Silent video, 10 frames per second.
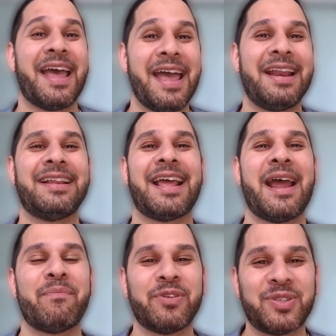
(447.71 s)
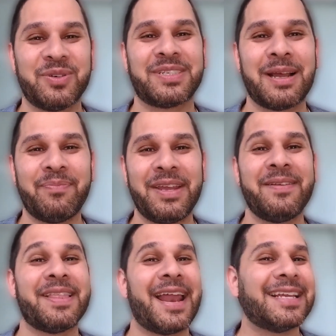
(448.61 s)
edit and produce
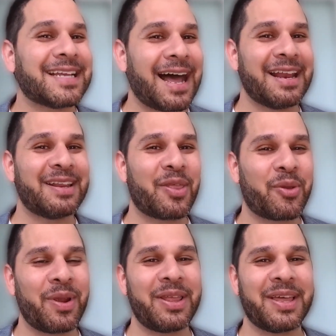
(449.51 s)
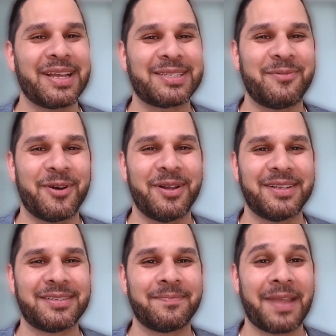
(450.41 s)
something that is under 3,000
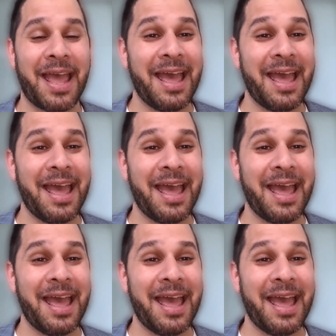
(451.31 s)
words.